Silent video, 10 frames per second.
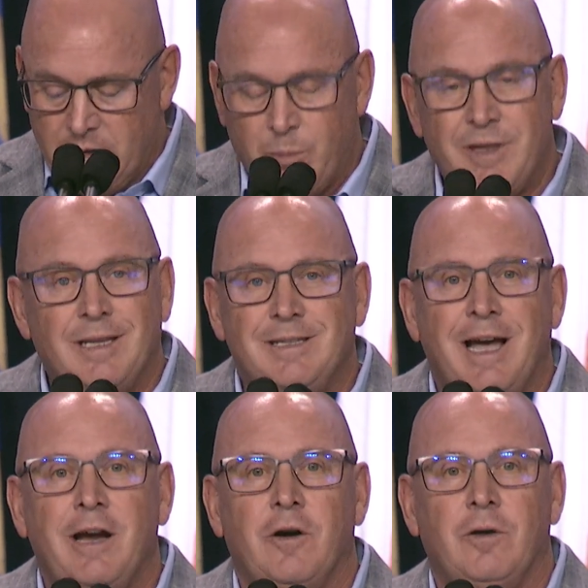but the
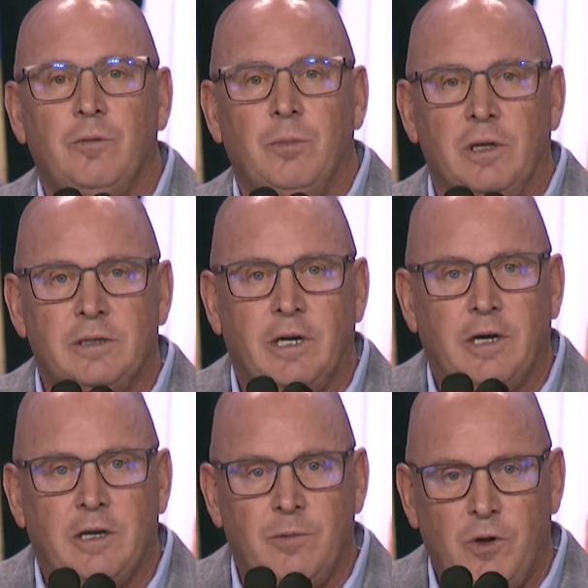entire
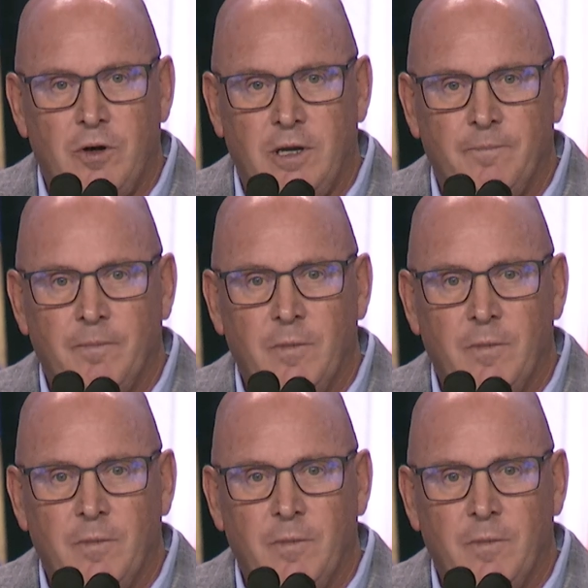military community.